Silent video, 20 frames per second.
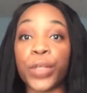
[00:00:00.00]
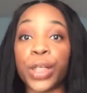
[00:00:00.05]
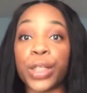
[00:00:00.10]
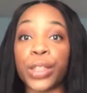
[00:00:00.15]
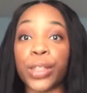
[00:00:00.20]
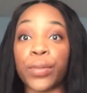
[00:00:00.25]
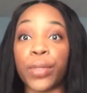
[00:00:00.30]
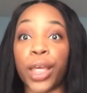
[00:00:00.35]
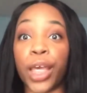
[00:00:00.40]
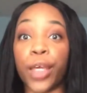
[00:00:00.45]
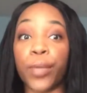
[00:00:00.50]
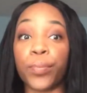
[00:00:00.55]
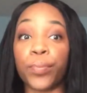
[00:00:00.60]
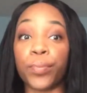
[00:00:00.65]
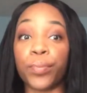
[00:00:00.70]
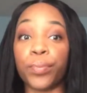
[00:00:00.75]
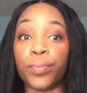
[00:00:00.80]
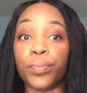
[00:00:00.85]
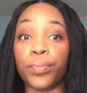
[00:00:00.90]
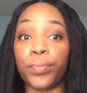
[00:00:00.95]
So yeah,
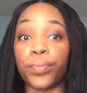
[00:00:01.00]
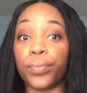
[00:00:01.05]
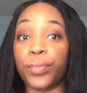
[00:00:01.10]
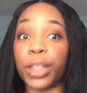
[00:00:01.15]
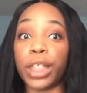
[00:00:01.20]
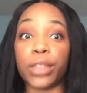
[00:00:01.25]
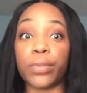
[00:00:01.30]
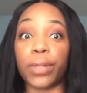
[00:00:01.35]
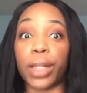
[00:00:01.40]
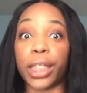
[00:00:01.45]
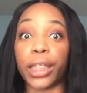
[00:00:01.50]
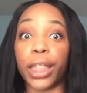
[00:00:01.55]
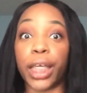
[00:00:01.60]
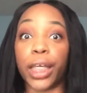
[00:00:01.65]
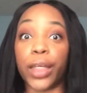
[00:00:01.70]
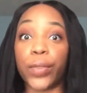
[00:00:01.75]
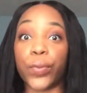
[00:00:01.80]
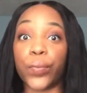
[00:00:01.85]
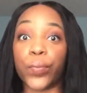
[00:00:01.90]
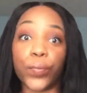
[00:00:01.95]
that's what I think.
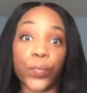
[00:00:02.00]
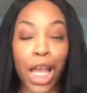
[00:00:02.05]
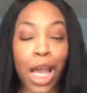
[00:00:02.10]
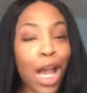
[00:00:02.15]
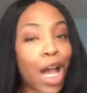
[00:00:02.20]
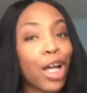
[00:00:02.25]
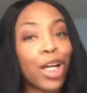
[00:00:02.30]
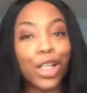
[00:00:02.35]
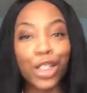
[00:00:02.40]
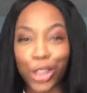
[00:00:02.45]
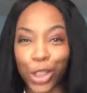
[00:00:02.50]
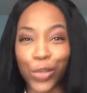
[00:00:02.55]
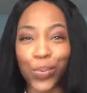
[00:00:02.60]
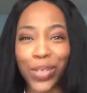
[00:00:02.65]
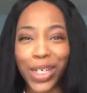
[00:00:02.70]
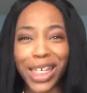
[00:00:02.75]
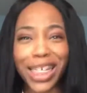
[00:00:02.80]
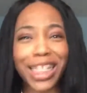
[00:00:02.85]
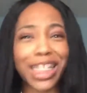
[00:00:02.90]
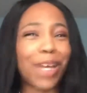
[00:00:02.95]

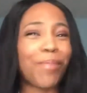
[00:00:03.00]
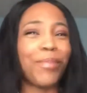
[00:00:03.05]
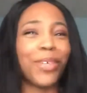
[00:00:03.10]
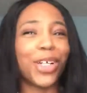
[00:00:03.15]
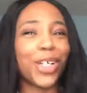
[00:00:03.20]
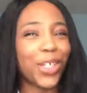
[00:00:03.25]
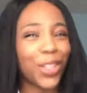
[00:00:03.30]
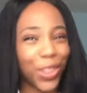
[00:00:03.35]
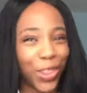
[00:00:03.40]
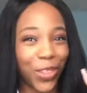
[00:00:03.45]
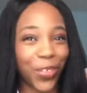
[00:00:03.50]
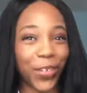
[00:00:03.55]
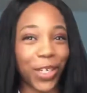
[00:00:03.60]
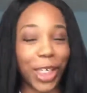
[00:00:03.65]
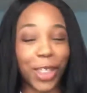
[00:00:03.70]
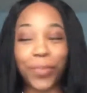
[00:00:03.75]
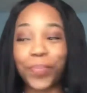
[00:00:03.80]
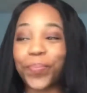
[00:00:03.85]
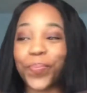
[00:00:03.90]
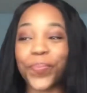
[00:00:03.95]
Tweet number
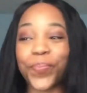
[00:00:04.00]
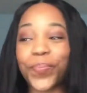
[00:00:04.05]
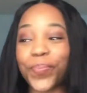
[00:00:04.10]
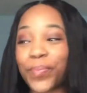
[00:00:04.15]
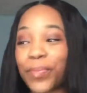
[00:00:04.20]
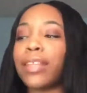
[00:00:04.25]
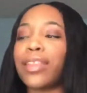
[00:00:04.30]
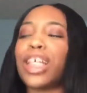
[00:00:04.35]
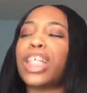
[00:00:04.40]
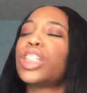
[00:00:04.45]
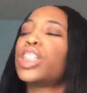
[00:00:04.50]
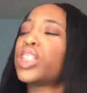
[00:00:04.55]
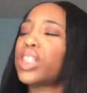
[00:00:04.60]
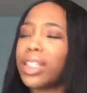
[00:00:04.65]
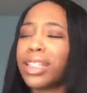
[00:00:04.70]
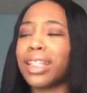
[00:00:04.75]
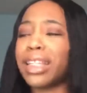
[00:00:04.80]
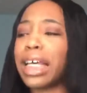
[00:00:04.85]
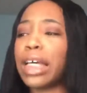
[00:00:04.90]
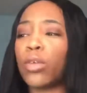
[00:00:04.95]
three: they
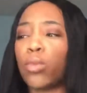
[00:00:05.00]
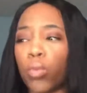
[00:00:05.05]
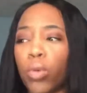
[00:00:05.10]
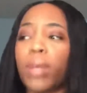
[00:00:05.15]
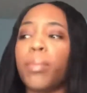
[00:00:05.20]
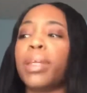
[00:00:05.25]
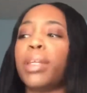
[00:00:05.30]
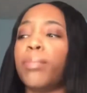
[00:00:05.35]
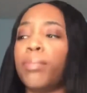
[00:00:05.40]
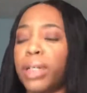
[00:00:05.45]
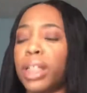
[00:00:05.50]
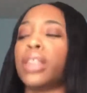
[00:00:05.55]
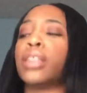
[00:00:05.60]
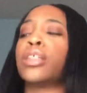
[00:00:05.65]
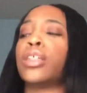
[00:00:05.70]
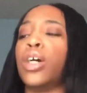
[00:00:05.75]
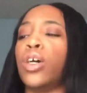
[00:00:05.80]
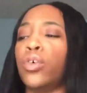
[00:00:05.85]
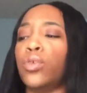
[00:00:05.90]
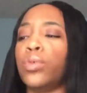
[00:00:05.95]
shouldn't let women bust
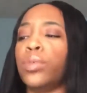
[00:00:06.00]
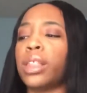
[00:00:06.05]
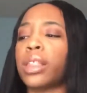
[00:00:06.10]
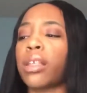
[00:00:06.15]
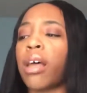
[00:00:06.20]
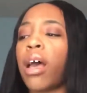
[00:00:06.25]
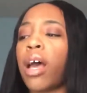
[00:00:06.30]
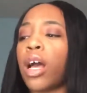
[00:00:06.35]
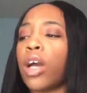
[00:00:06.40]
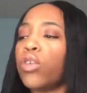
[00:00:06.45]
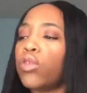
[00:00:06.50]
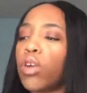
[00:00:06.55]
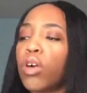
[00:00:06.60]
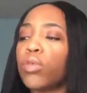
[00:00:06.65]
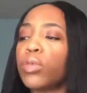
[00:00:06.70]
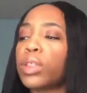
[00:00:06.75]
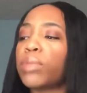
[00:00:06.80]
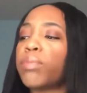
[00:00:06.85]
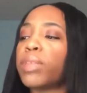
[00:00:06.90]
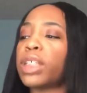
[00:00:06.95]
ghosts.
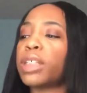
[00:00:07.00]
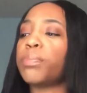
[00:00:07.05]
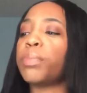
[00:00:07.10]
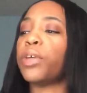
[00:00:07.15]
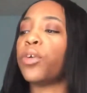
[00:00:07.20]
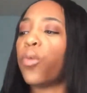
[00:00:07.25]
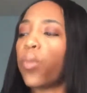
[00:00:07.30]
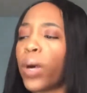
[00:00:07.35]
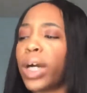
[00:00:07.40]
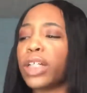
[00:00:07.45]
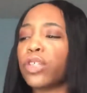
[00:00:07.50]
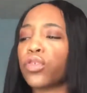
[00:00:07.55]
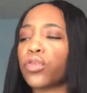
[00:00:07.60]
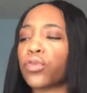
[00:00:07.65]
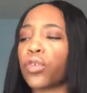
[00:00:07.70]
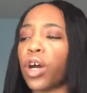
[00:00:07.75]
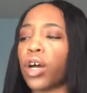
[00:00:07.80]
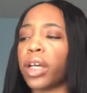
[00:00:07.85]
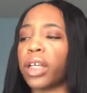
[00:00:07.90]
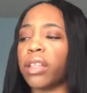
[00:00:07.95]
Ghosts must be quite
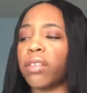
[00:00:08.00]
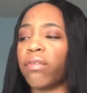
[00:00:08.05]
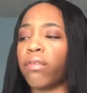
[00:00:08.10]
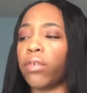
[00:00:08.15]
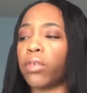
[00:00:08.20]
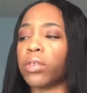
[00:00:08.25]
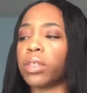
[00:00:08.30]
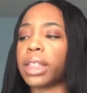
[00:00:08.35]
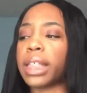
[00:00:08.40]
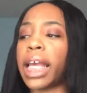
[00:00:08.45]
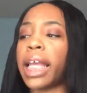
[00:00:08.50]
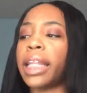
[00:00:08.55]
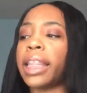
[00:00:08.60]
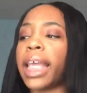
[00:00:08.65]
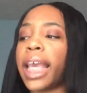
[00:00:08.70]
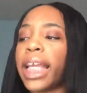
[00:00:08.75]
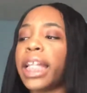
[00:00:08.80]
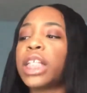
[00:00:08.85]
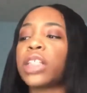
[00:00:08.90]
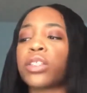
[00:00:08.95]
strong in the force and
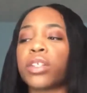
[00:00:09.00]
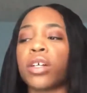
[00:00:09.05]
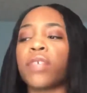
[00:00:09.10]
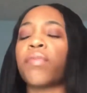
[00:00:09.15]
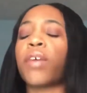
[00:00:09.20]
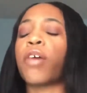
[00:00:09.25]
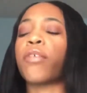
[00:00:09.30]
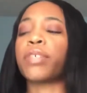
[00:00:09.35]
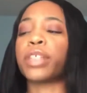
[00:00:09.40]
they deserve our